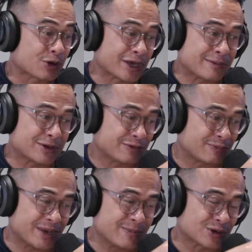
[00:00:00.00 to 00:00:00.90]
talking about the
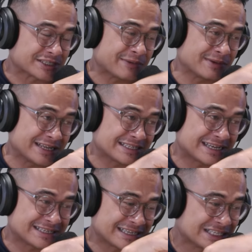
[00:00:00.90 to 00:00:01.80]
ping pong table,
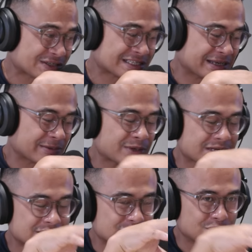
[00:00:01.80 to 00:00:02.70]
that's interesting,
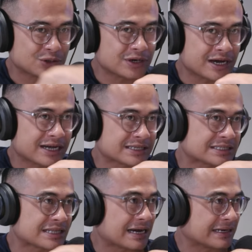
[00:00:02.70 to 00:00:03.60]
because you guys
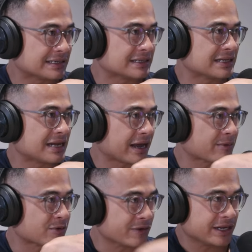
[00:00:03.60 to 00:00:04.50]
started
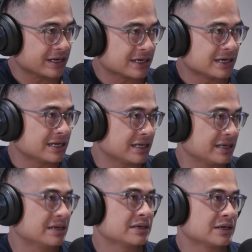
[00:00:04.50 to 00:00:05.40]
like really
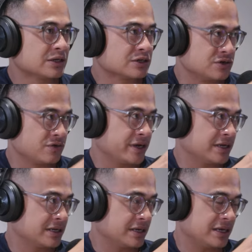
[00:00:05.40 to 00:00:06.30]
early
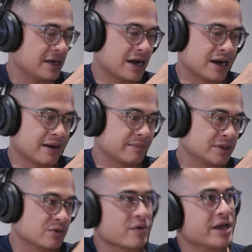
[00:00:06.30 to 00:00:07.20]
during the
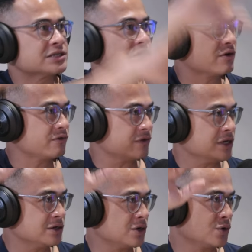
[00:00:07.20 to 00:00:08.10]
rise of
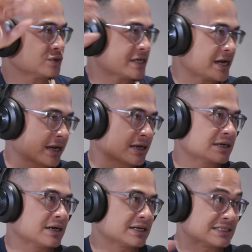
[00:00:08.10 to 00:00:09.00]
Indo
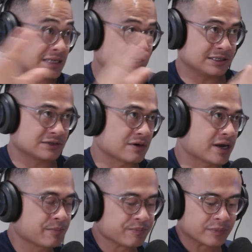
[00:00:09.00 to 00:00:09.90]
tech scenes, right?